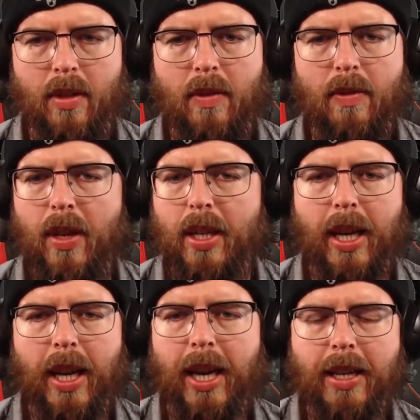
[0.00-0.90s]
Fuck, I
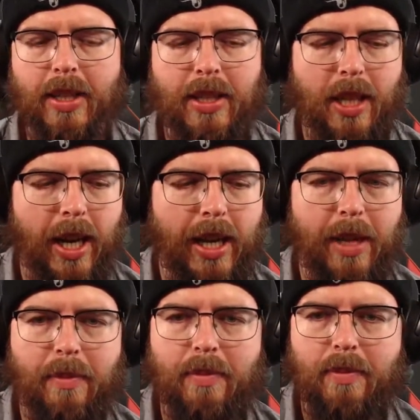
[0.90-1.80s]
hate this. I
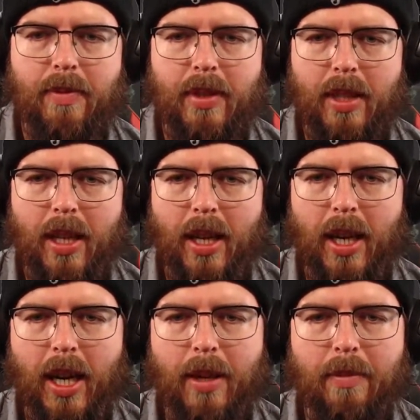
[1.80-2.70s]
am,
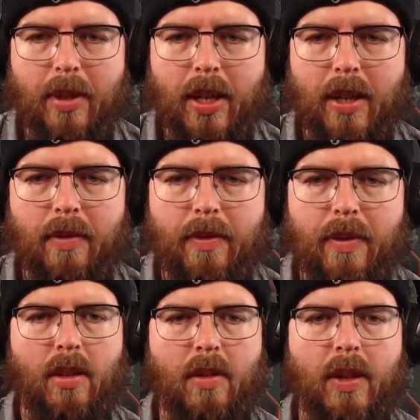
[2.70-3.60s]
I'm gonna,
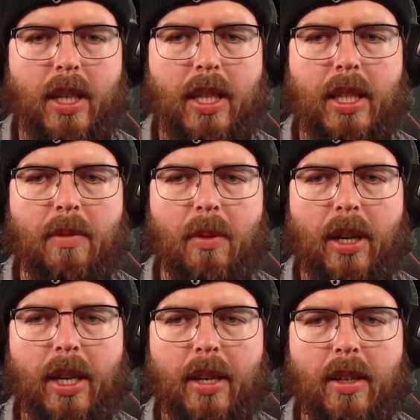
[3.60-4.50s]
if I lead them away.